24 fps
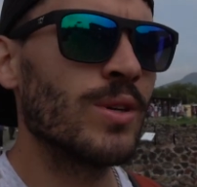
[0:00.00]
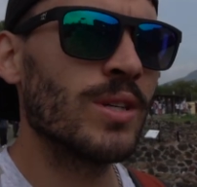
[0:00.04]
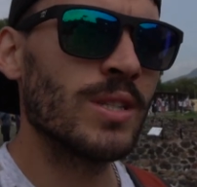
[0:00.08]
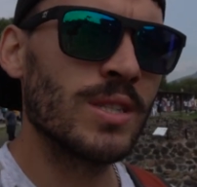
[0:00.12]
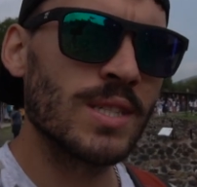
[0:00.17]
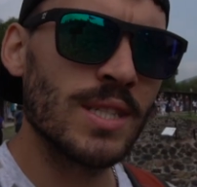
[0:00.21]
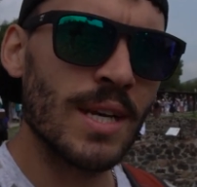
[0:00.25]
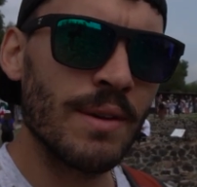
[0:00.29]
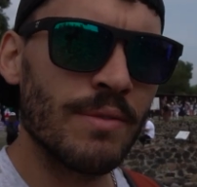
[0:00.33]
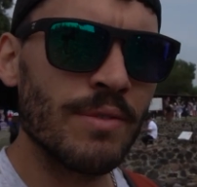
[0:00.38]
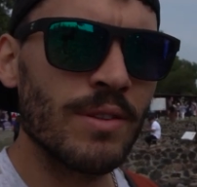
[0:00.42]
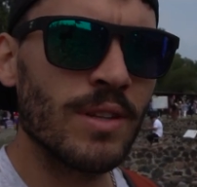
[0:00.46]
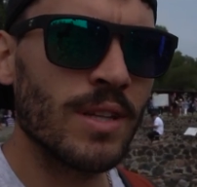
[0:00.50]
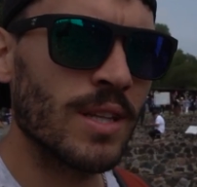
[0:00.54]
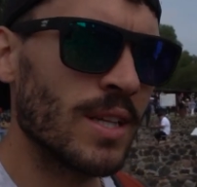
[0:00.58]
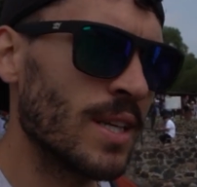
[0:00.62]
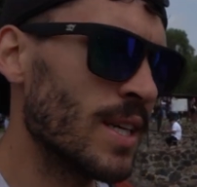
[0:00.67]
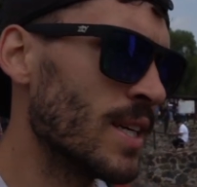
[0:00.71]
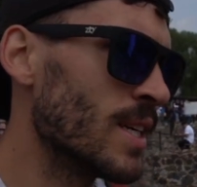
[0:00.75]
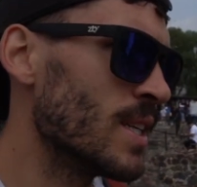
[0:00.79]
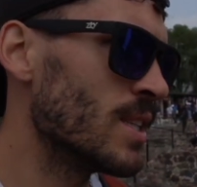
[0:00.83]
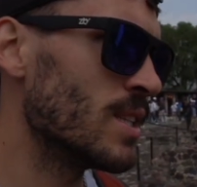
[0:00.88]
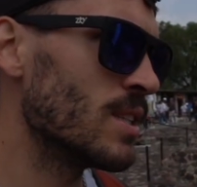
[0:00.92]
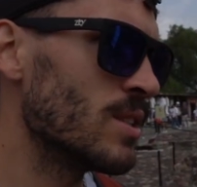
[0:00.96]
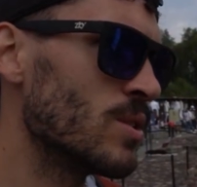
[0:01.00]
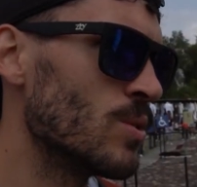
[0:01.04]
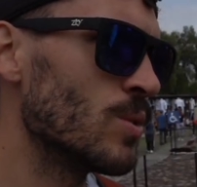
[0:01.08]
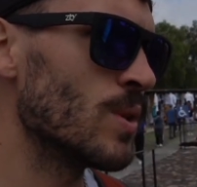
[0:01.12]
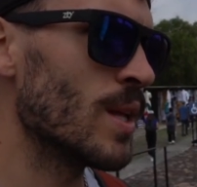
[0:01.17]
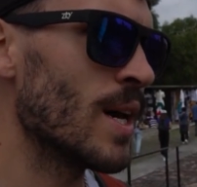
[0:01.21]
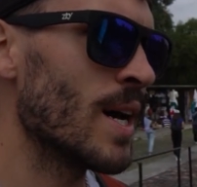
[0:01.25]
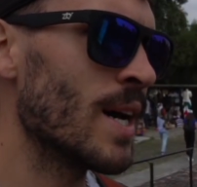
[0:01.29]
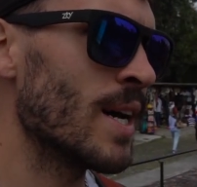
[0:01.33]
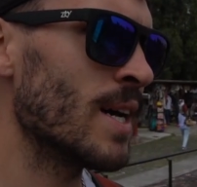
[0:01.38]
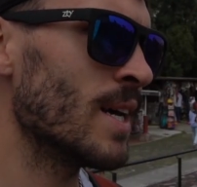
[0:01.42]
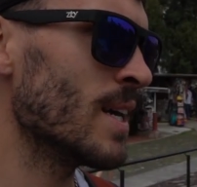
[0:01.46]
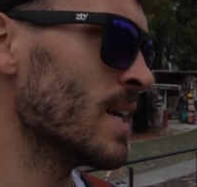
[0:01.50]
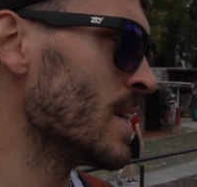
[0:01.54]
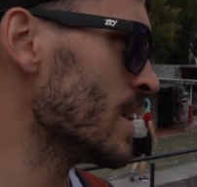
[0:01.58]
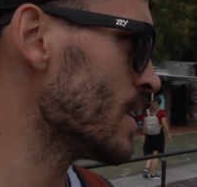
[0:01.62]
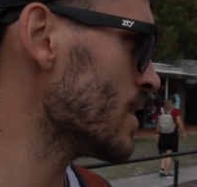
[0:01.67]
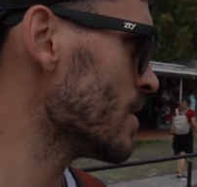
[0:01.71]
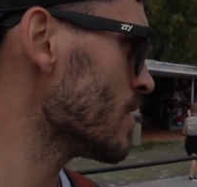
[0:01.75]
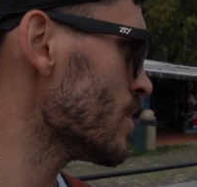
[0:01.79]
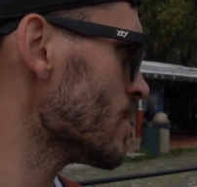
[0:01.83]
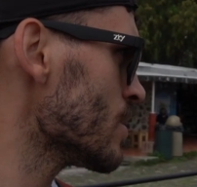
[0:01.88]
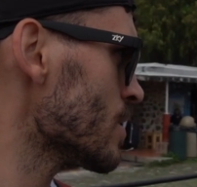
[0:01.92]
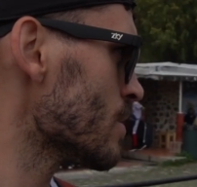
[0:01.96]
can definitely do that
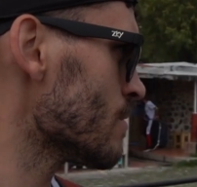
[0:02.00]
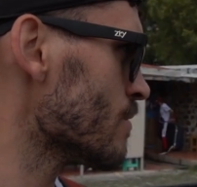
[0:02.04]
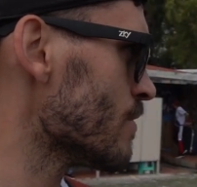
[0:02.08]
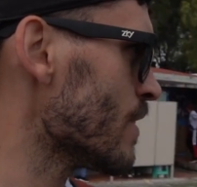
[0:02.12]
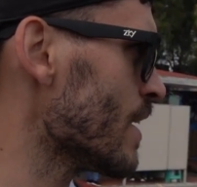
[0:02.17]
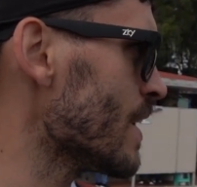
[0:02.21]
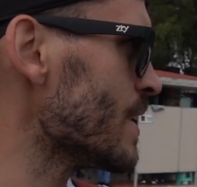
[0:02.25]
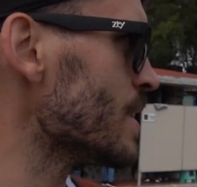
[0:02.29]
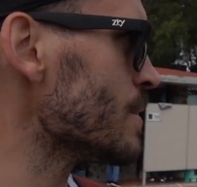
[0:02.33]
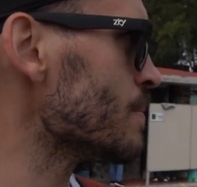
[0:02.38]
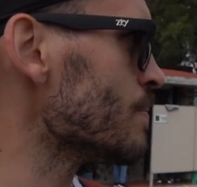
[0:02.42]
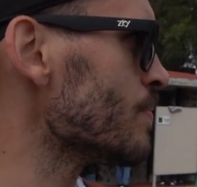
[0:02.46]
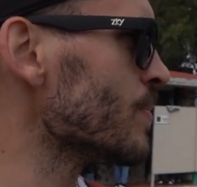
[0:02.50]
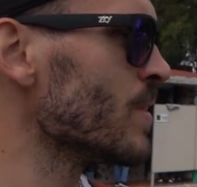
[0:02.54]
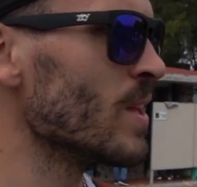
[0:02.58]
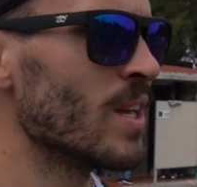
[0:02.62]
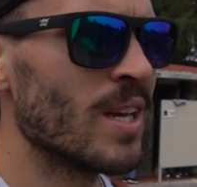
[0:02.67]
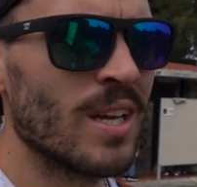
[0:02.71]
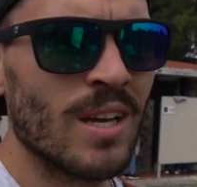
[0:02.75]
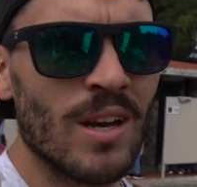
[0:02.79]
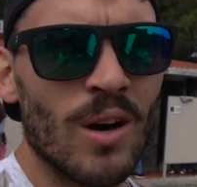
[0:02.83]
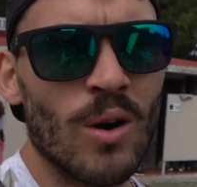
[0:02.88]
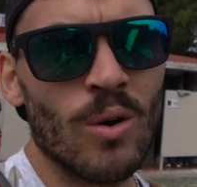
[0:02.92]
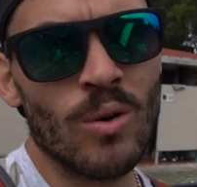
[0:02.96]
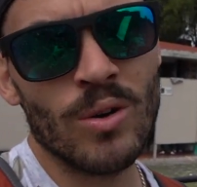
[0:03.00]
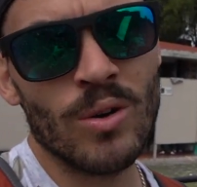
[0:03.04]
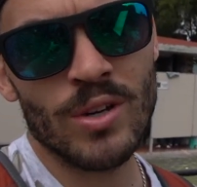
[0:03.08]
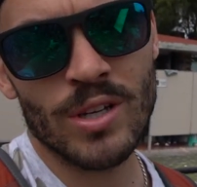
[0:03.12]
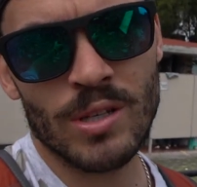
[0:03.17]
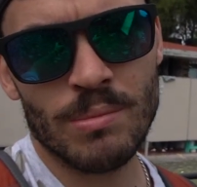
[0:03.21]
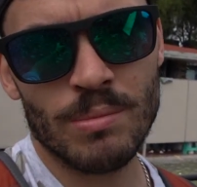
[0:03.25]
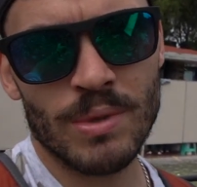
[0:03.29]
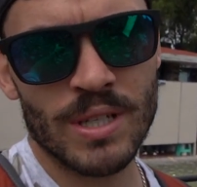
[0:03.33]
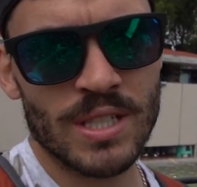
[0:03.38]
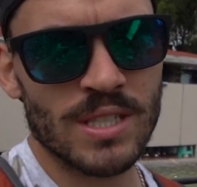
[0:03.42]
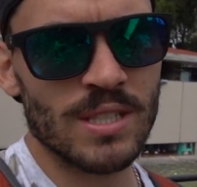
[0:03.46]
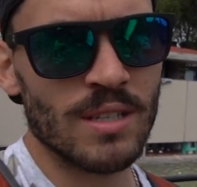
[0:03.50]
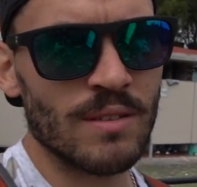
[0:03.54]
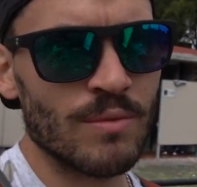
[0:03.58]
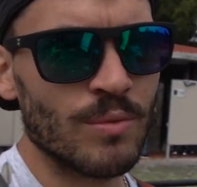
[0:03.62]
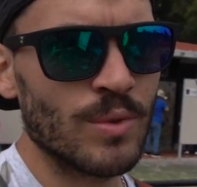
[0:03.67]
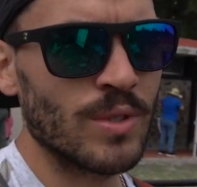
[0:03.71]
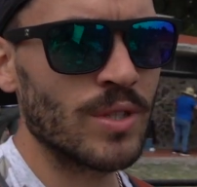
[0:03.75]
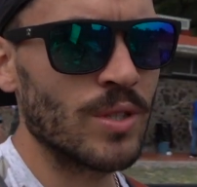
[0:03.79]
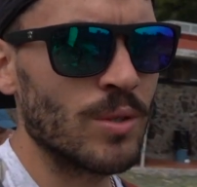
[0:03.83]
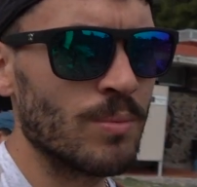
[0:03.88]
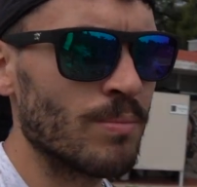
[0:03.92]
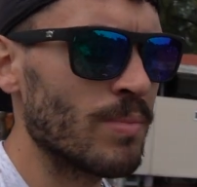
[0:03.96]
here. You can find them, or you can bring stuff
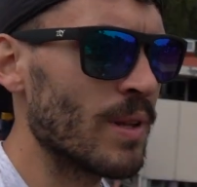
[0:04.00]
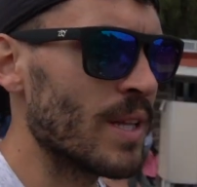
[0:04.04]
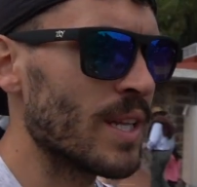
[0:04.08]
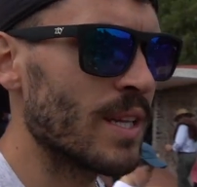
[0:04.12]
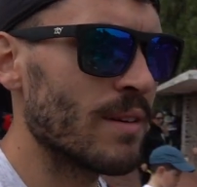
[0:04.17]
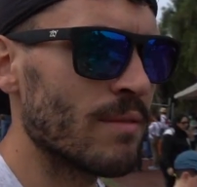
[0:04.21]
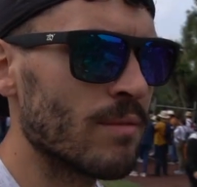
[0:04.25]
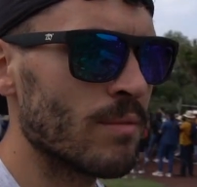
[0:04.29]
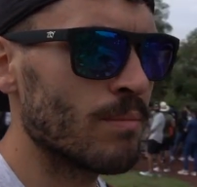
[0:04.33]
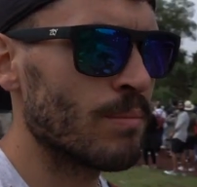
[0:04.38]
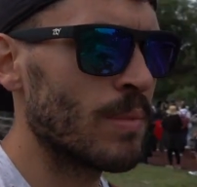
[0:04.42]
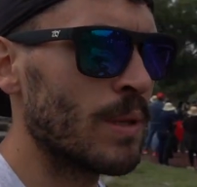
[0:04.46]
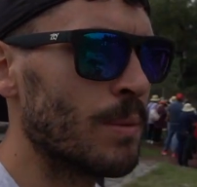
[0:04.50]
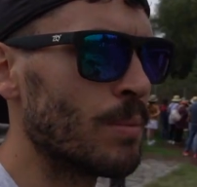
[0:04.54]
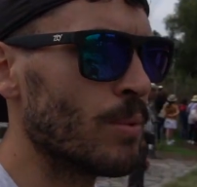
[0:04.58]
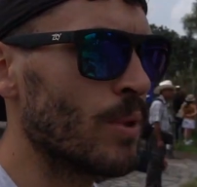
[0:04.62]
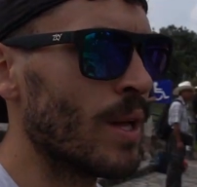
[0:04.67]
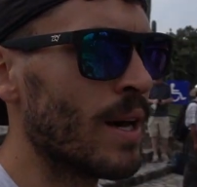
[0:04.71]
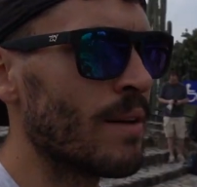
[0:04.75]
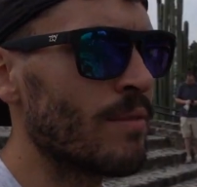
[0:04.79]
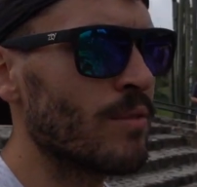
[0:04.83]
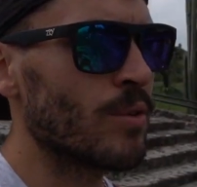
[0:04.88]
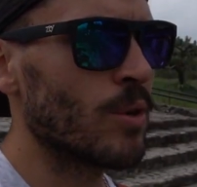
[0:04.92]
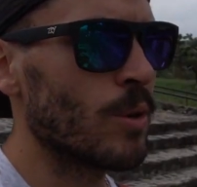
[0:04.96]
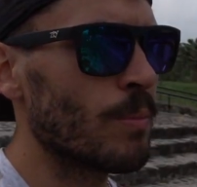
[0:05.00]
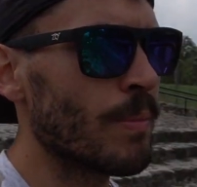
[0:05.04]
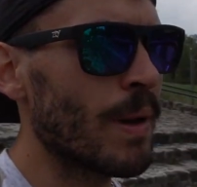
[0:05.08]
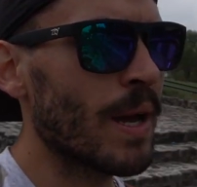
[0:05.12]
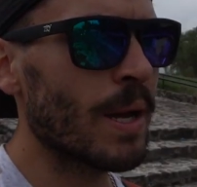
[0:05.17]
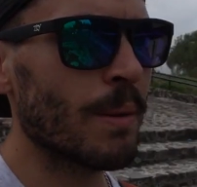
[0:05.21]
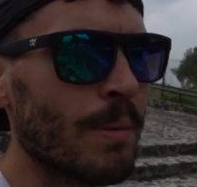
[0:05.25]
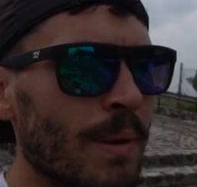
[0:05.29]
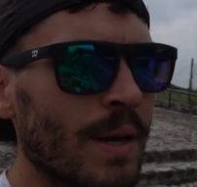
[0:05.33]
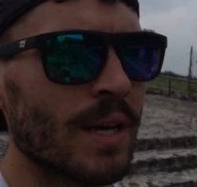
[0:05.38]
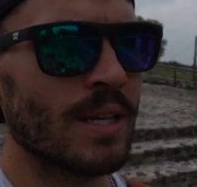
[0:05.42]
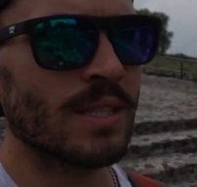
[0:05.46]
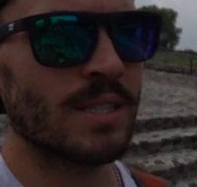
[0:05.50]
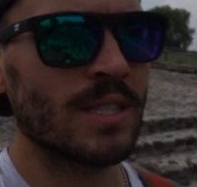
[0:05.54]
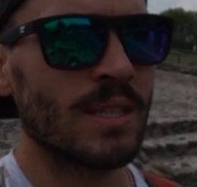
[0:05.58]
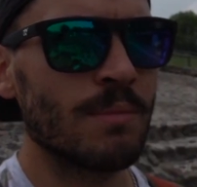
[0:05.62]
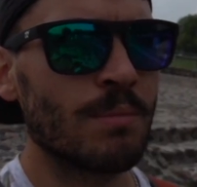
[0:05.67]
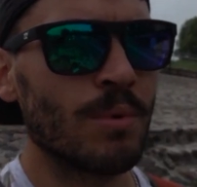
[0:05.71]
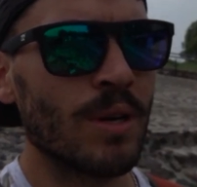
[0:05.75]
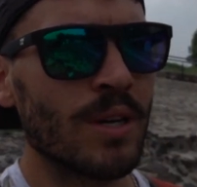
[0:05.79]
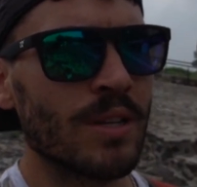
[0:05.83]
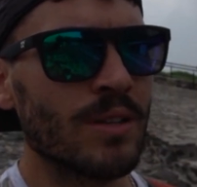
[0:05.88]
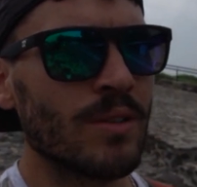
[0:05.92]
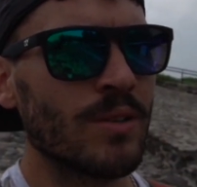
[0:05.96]
with you. Plenty of people have their own backpacks, they
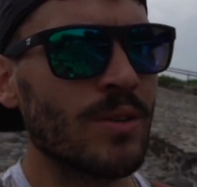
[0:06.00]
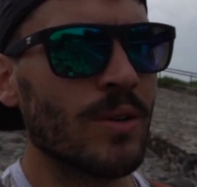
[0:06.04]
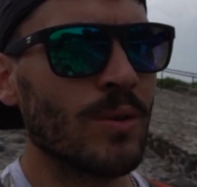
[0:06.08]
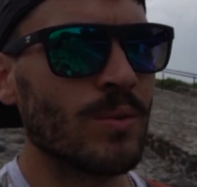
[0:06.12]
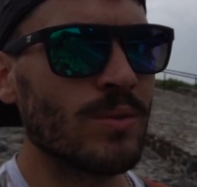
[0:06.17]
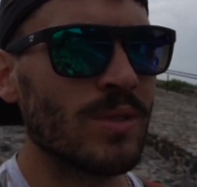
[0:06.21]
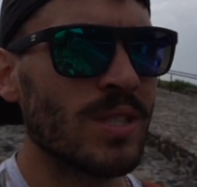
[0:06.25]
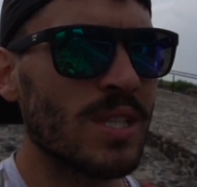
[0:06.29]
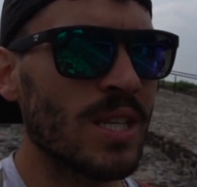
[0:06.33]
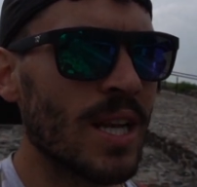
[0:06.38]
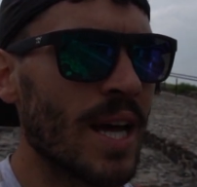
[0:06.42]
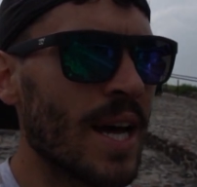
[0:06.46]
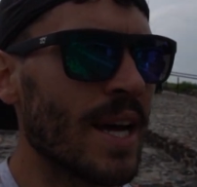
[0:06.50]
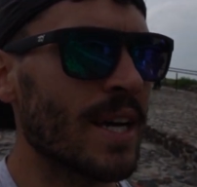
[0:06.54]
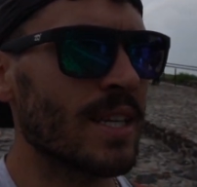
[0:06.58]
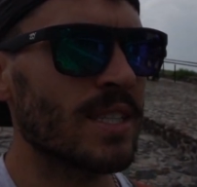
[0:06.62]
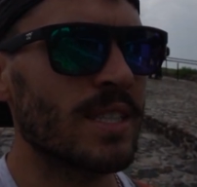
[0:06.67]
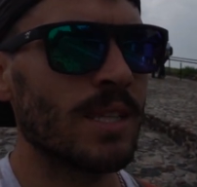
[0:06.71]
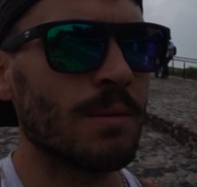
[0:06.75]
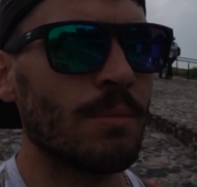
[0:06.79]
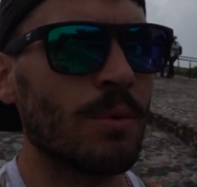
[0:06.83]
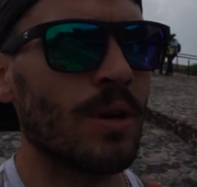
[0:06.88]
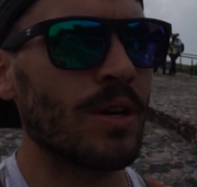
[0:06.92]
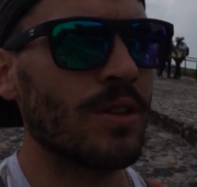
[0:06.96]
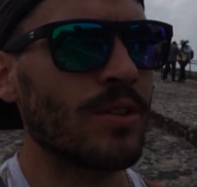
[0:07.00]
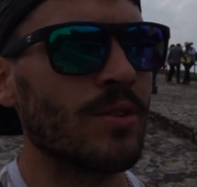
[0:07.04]
brought their own snacks, they brought